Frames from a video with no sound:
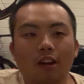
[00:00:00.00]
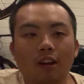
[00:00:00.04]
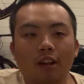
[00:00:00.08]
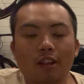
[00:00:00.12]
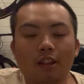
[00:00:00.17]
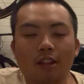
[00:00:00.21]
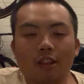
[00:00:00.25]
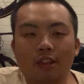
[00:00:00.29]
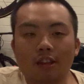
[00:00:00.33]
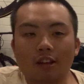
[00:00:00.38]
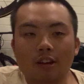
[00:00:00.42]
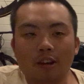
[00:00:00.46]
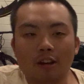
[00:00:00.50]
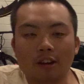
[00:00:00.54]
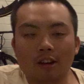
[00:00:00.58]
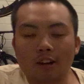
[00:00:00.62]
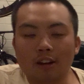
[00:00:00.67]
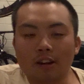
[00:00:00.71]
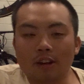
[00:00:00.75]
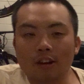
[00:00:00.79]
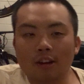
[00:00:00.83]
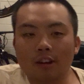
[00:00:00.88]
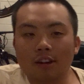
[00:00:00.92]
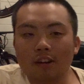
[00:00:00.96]

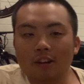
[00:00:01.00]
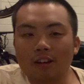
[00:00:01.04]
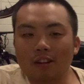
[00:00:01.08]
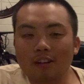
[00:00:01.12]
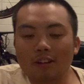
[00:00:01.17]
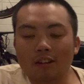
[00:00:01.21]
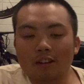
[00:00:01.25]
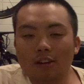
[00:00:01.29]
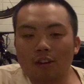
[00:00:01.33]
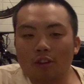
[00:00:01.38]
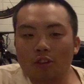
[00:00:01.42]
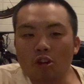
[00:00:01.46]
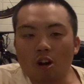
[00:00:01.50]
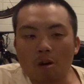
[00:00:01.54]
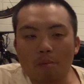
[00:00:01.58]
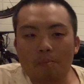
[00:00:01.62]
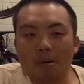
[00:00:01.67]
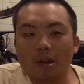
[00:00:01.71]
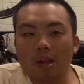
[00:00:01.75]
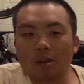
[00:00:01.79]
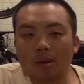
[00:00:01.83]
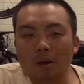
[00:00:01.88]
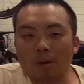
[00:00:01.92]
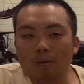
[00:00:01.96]
the not
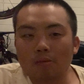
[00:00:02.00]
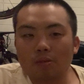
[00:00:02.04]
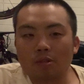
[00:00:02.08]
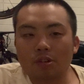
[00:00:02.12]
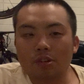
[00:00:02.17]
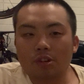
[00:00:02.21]
being able to